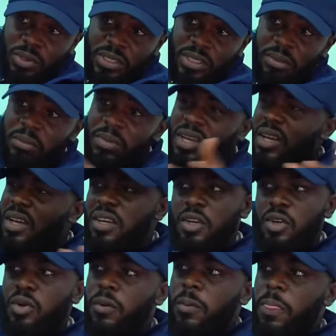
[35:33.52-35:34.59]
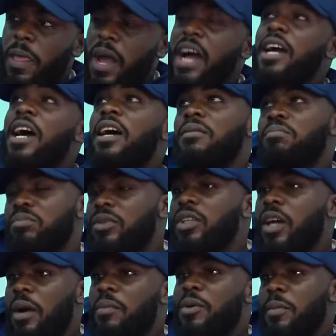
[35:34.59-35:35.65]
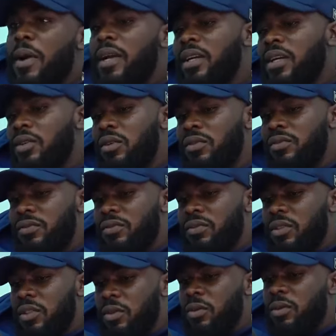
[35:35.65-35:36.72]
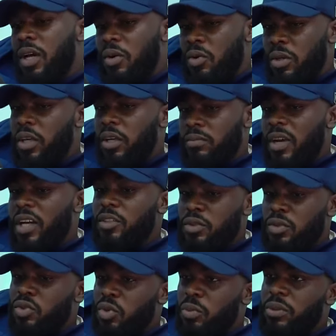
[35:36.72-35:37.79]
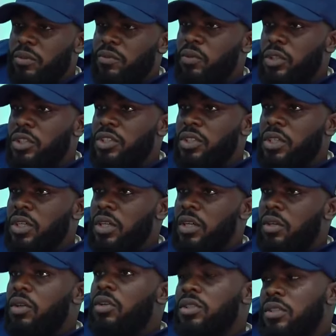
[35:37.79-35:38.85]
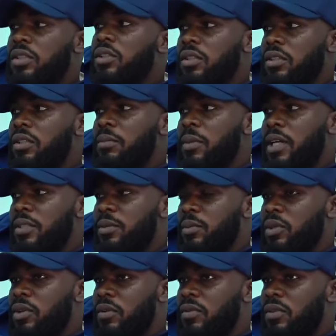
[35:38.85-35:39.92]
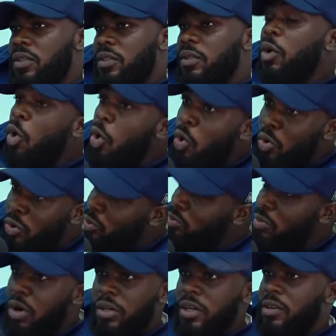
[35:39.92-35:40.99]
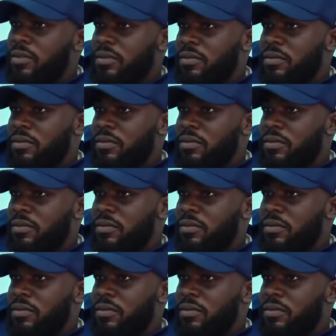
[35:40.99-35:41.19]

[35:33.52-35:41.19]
with him, you know, I, I, I'm reminded of, you know, that, okay, I used to be foolish. Because he reminds me of it. Oh, Bona.